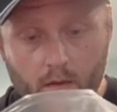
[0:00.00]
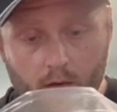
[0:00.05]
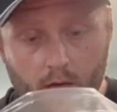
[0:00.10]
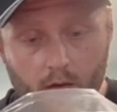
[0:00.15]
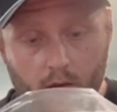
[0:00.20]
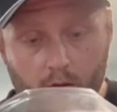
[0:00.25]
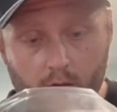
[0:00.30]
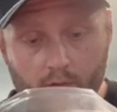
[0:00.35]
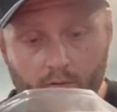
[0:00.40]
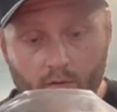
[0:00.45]

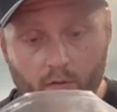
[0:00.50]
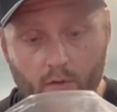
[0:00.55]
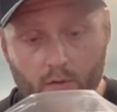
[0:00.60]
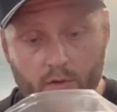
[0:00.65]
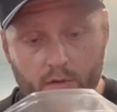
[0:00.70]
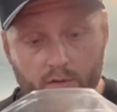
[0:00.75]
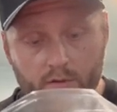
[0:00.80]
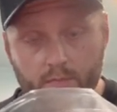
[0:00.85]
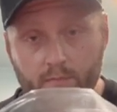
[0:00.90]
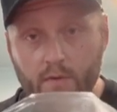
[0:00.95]
And of
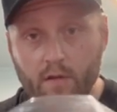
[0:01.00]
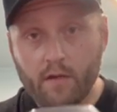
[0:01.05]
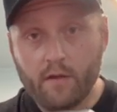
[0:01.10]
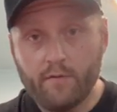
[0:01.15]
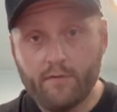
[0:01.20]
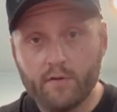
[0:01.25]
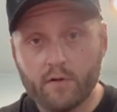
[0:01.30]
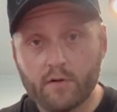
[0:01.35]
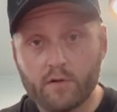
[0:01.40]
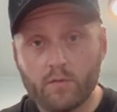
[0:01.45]
course, being the
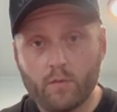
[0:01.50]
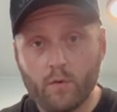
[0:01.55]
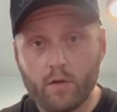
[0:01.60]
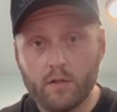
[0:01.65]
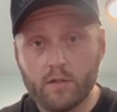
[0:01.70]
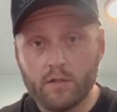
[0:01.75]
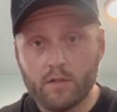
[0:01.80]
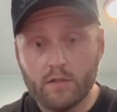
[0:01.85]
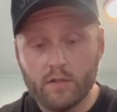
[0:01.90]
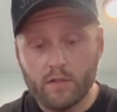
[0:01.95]
first one
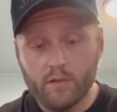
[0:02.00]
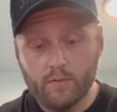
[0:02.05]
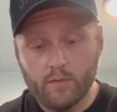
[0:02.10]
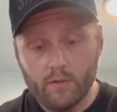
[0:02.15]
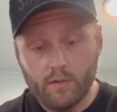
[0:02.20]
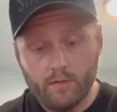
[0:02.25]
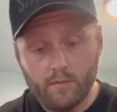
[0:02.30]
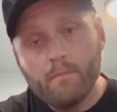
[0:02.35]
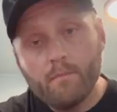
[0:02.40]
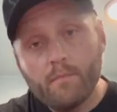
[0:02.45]
to do it,
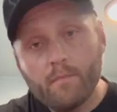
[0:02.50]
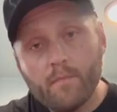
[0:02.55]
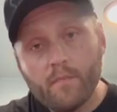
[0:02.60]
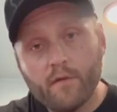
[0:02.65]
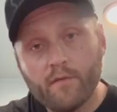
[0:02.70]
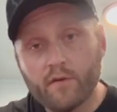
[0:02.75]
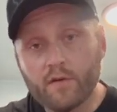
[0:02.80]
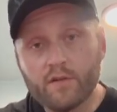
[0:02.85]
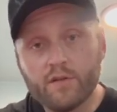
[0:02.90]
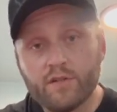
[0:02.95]

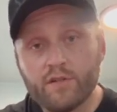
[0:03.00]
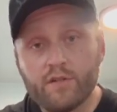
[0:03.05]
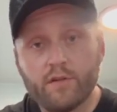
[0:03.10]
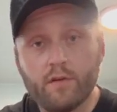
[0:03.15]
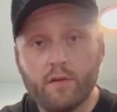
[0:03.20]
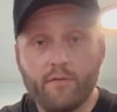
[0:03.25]
the